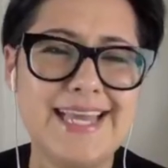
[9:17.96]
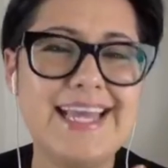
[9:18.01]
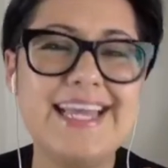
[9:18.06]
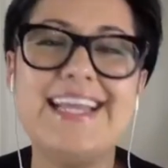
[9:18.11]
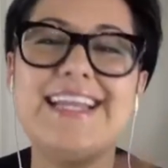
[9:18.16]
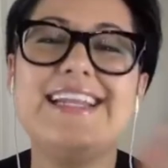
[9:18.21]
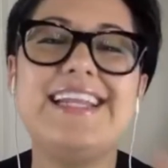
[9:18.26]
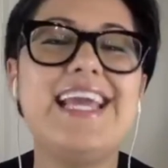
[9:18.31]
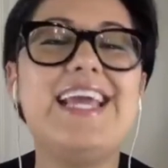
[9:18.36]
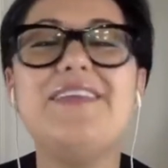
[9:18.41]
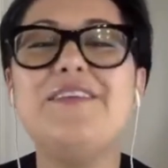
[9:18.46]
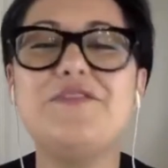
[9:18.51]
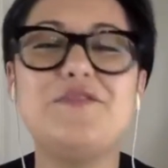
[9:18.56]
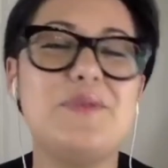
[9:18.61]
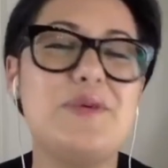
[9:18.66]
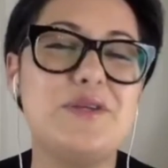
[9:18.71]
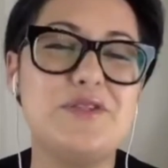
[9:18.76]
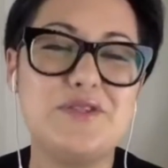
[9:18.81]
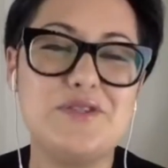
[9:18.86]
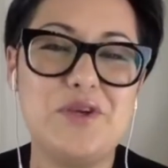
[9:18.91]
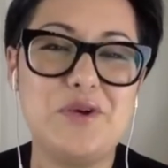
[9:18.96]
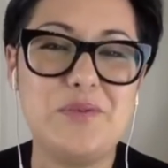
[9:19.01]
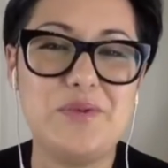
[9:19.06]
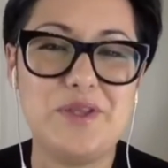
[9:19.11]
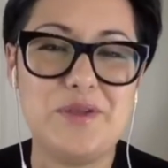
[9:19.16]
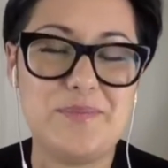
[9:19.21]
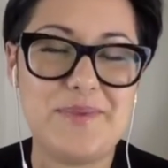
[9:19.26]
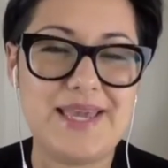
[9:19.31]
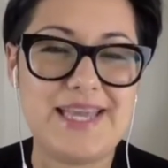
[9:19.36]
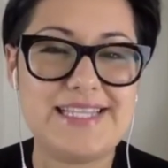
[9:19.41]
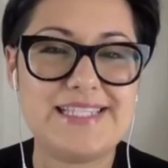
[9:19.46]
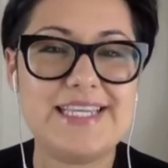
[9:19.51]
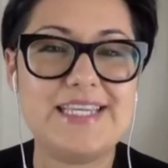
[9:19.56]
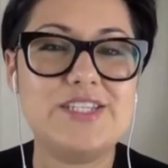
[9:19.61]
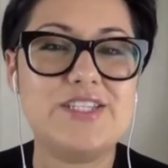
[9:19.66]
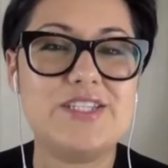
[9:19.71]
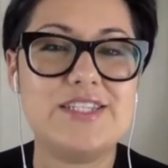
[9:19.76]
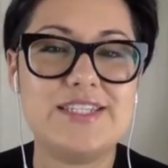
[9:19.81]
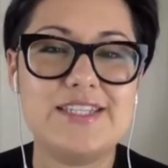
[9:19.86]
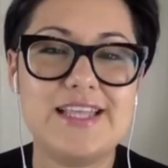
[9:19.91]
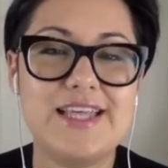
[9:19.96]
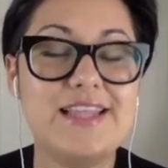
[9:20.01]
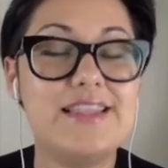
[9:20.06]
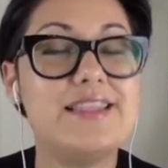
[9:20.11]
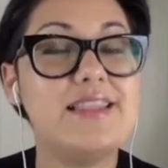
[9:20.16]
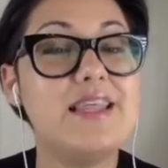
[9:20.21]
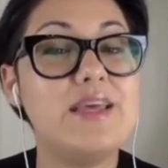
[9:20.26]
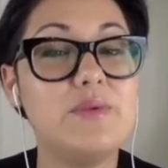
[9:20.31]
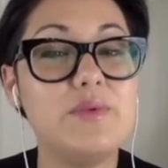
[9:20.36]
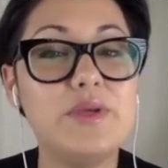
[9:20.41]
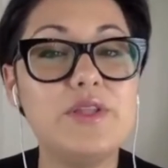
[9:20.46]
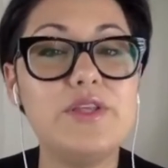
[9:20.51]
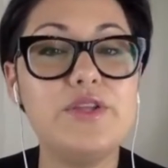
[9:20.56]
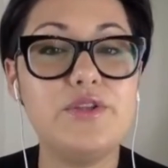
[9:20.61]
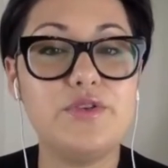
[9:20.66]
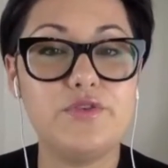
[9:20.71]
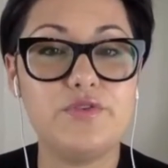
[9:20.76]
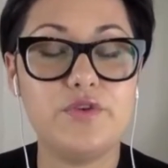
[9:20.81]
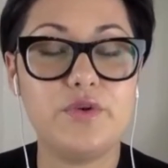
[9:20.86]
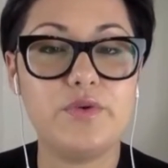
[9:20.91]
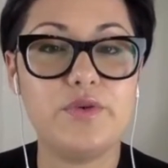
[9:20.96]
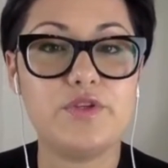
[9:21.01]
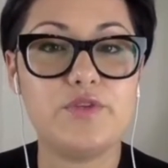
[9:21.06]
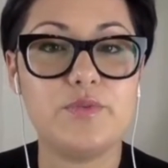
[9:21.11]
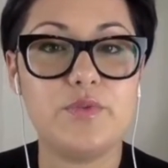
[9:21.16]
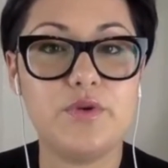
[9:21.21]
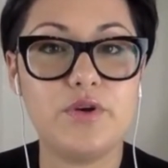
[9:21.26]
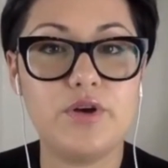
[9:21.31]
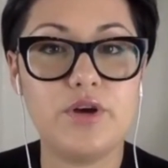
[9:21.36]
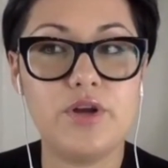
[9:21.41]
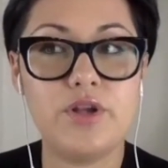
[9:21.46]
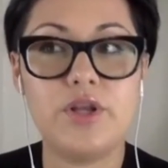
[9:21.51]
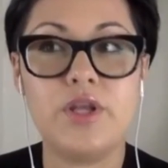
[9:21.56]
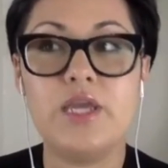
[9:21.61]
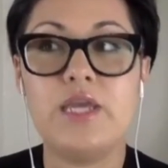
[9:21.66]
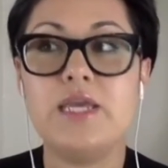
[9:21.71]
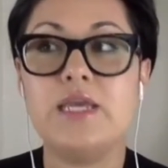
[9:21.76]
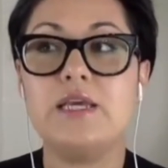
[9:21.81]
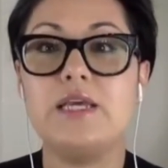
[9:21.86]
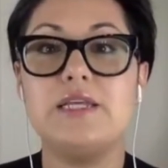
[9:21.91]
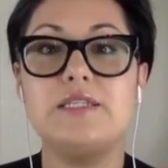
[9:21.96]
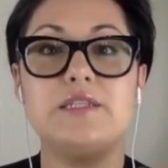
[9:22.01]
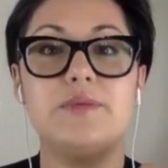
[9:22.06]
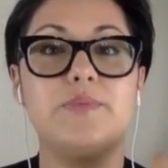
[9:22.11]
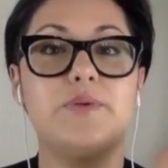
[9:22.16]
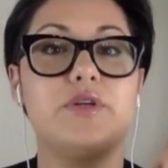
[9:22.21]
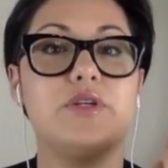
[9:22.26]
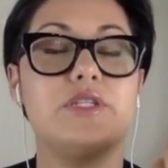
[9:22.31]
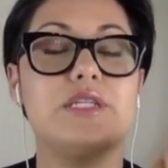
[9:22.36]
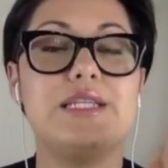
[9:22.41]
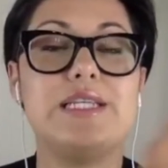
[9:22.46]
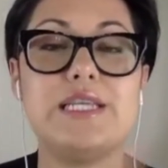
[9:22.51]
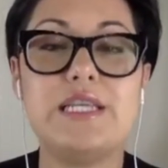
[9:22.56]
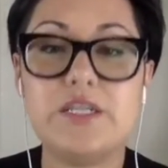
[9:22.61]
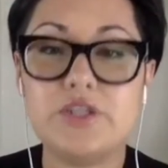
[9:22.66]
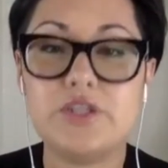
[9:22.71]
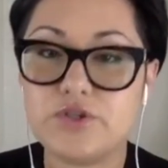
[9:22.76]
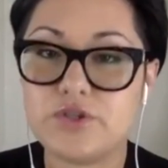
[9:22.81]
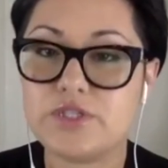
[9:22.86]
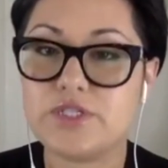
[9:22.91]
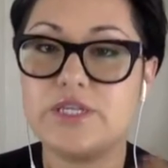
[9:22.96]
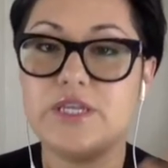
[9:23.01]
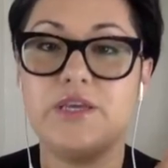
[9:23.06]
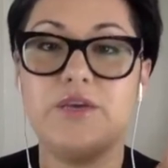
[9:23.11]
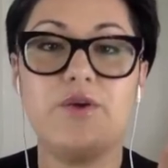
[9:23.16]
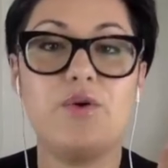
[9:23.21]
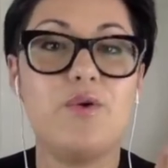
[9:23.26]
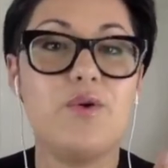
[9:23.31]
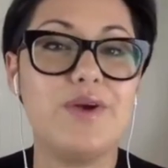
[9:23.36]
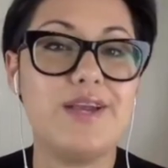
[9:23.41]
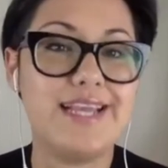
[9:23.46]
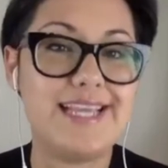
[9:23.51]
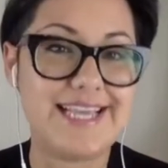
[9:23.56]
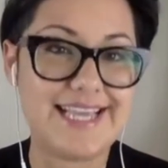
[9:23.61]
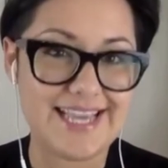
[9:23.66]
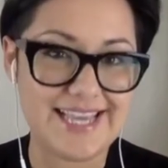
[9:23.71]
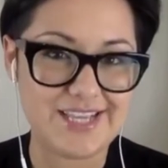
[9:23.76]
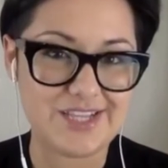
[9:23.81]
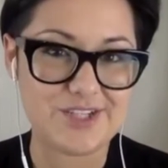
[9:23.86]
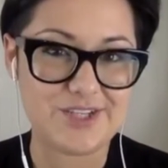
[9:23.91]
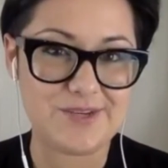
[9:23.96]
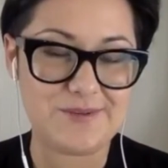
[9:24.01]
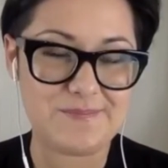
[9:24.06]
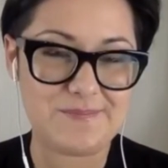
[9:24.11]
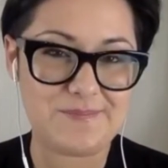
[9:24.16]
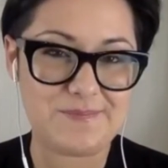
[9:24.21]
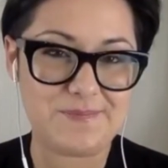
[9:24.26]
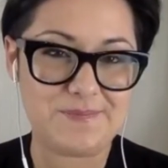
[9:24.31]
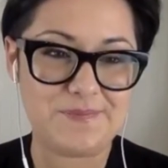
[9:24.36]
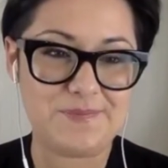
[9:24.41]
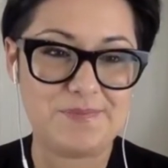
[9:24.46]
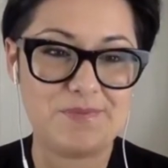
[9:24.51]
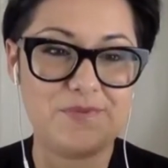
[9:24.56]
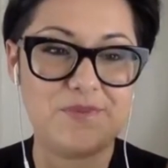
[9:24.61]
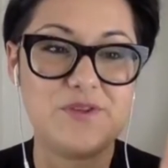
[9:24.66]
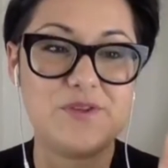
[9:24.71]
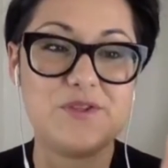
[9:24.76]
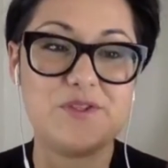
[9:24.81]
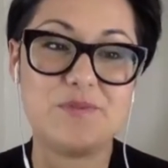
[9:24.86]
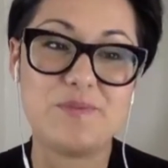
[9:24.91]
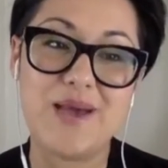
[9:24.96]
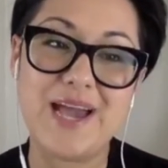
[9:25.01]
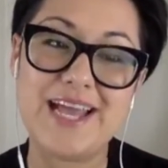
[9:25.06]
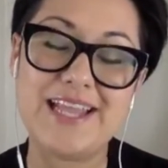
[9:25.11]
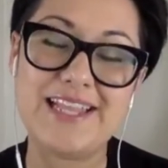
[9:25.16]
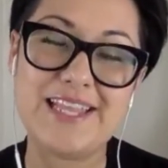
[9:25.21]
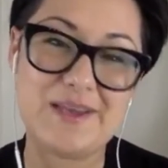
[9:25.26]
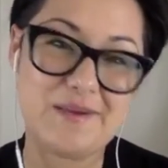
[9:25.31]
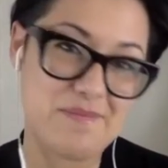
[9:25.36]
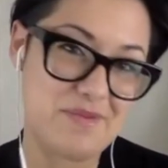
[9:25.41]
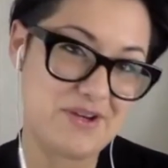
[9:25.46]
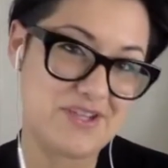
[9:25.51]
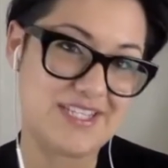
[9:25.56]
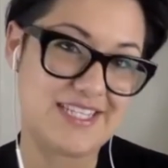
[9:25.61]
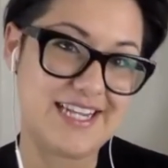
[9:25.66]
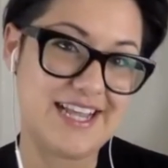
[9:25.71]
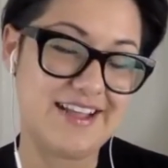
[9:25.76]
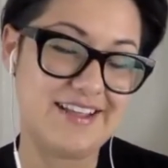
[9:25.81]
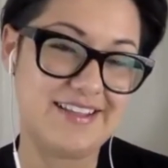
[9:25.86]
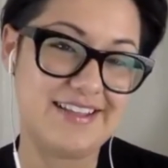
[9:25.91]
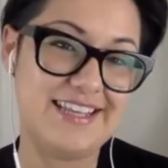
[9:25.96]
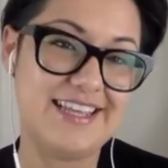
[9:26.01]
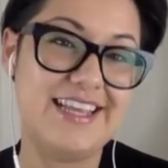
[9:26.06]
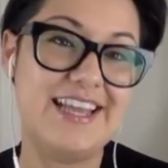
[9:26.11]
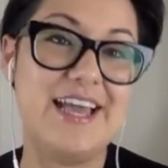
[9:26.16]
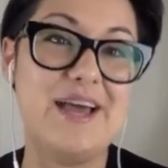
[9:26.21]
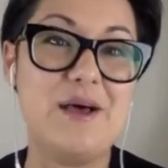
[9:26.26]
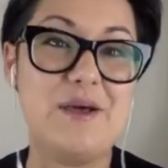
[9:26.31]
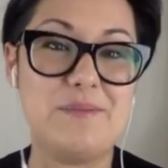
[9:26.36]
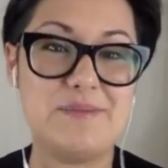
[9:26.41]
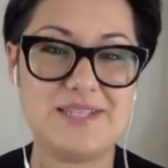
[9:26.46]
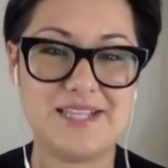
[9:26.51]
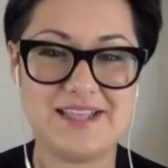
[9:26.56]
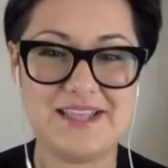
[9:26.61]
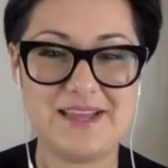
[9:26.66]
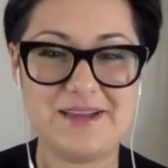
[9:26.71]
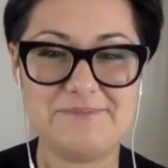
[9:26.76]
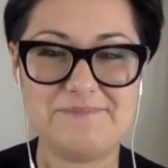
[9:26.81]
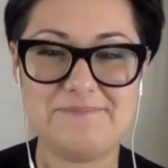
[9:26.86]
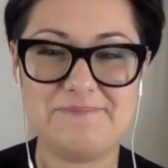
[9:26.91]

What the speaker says: Native speakers don't really pay attention to that. They really do focus more on, is the person interesting or engaging? So smiling and personality helps a lot.